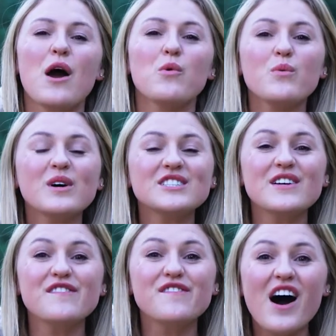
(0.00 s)
And we want to
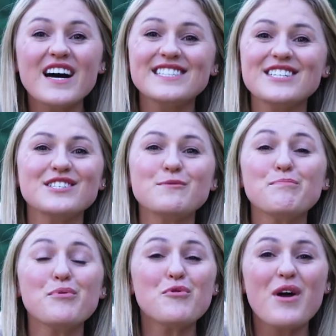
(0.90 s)
invite you to
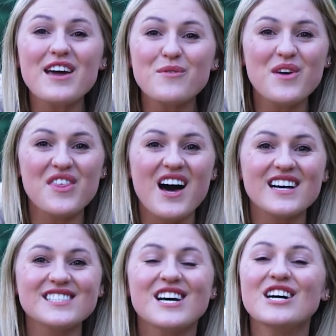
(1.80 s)
pray with
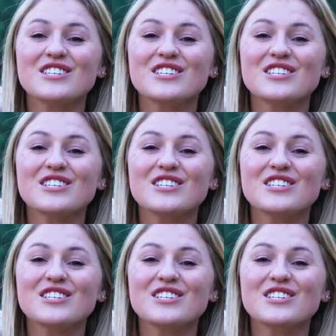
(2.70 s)
us,